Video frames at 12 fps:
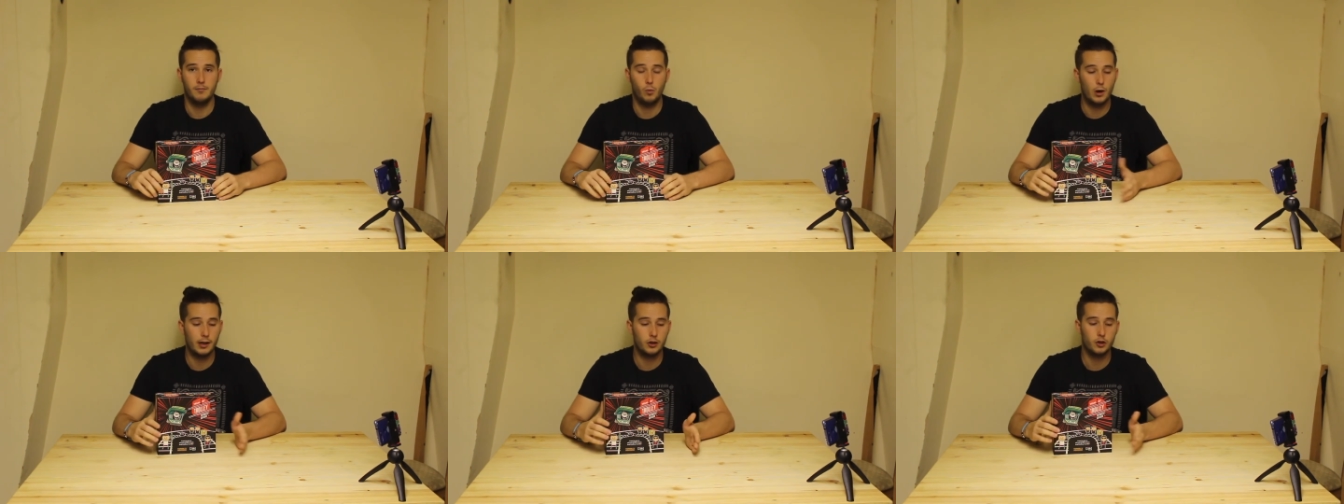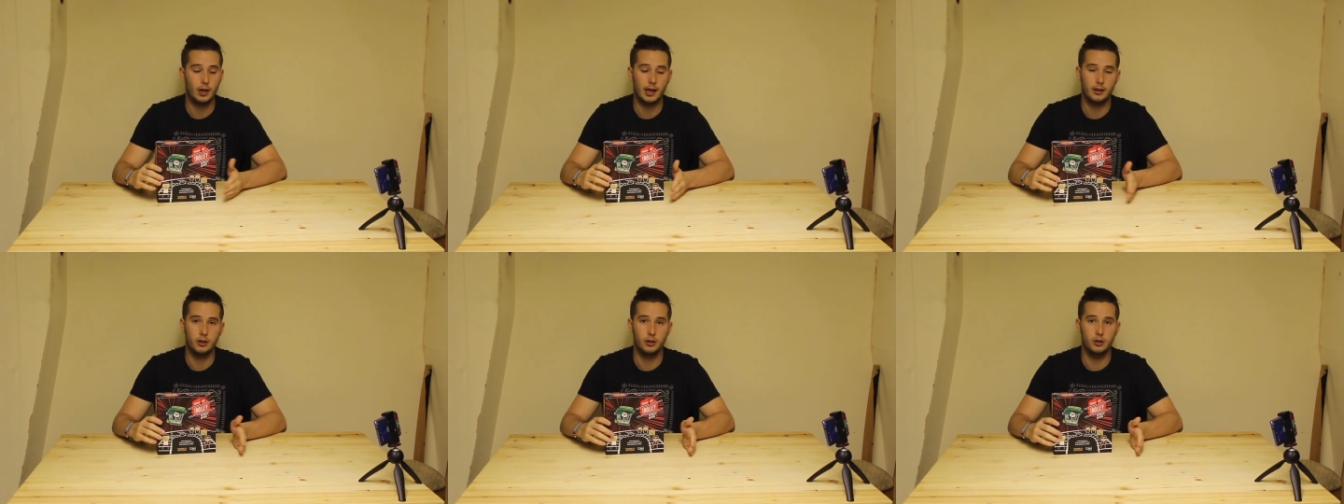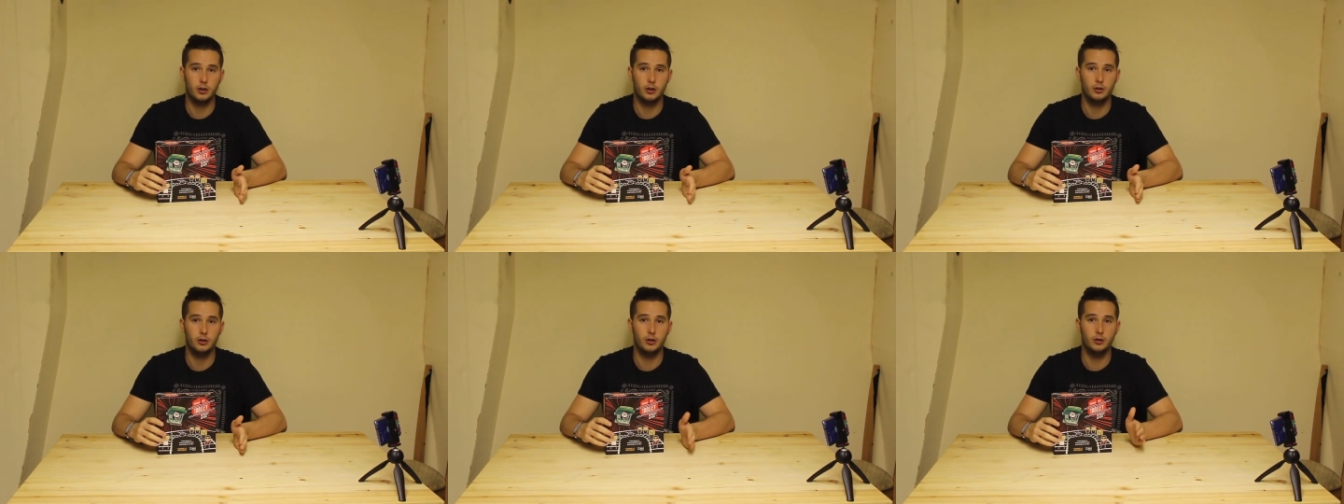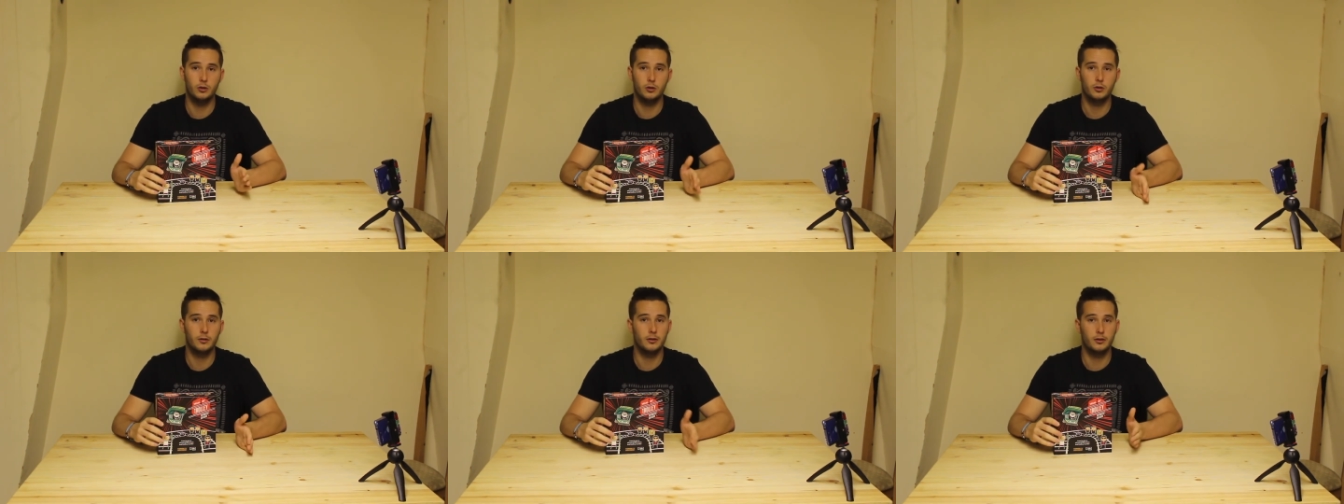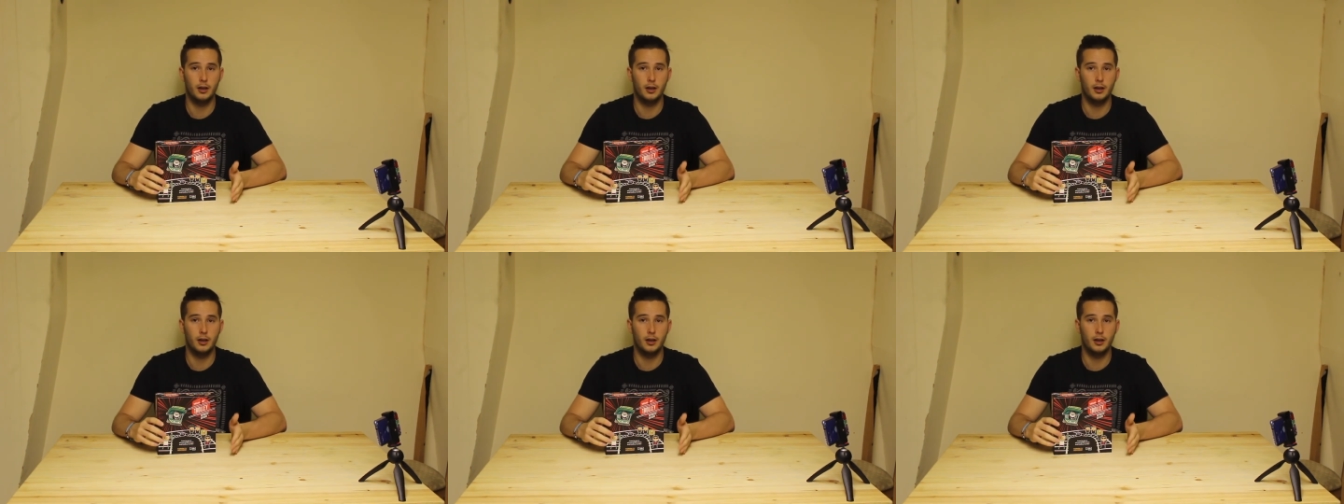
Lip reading: Which track do you choose?